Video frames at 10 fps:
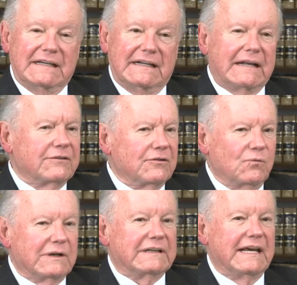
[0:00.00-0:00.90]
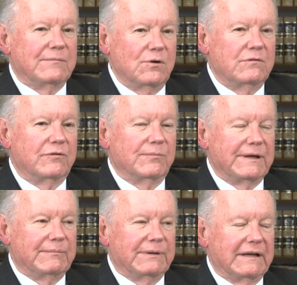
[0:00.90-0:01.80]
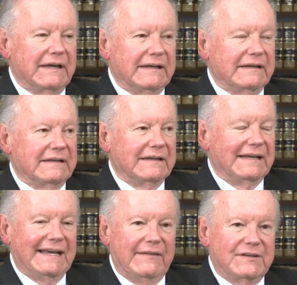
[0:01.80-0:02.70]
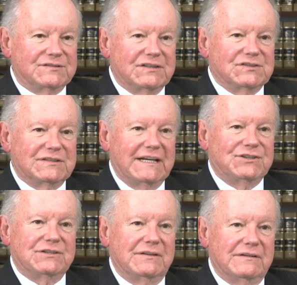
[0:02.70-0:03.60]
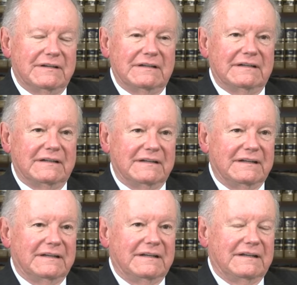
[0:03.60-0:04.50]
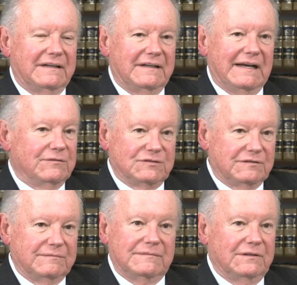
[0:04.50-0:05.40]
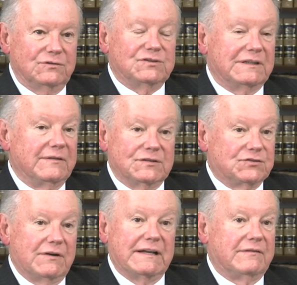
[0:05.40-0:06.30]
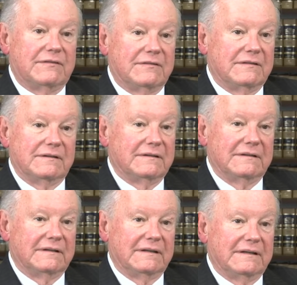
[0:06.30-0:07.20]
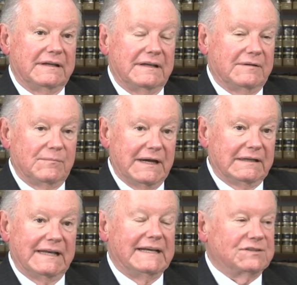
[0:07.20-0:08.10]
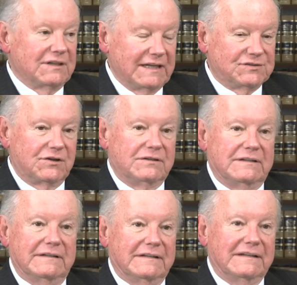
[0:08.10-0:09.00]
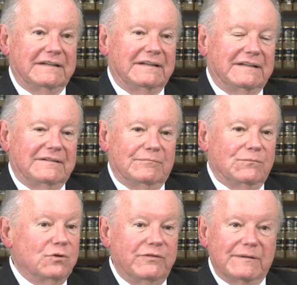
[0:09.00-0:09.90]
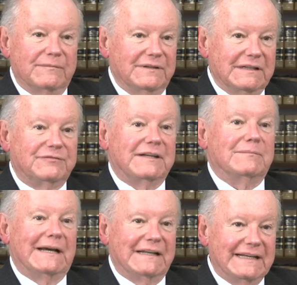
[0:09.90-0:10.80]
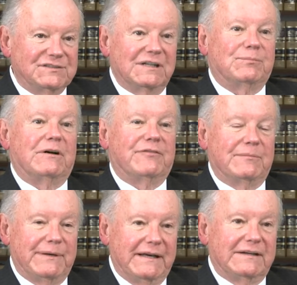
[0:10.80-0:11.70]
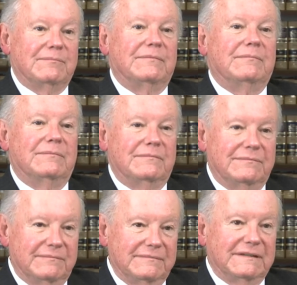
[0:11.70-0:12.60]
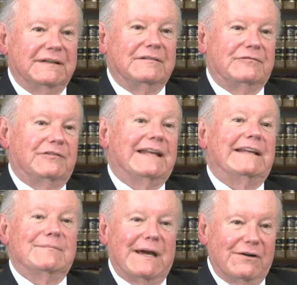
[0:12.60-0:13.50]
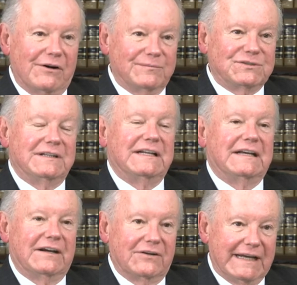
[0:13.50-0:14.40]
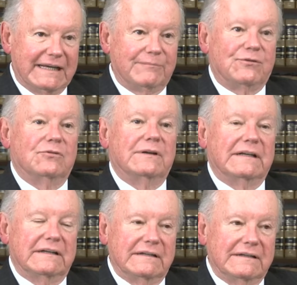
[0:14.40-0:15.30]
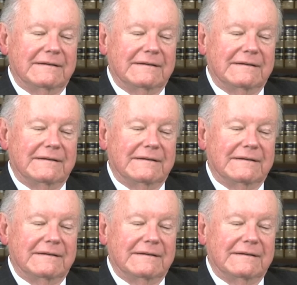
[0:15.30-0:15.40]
And I don't know what came over me, but I had the sensation that I was losing the strength in my legs, and I started moving, lifting my legs up off the bed and flailing my arms in the air, and I kept doing it.